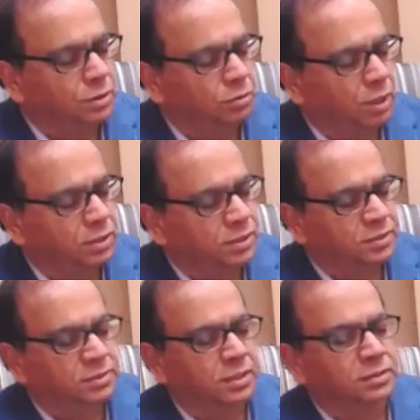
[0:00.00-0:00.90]

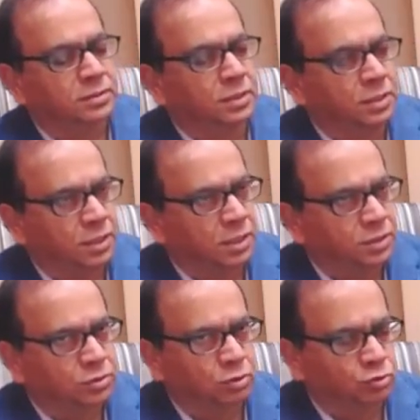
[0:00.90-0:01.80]
United States and India
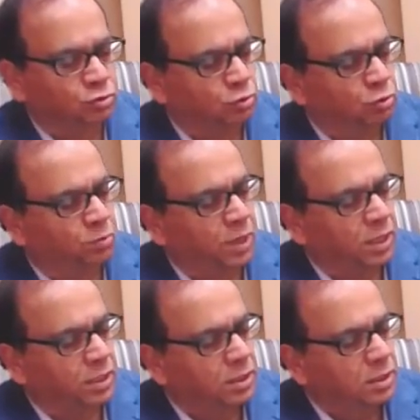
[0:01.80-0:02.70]
is controlled by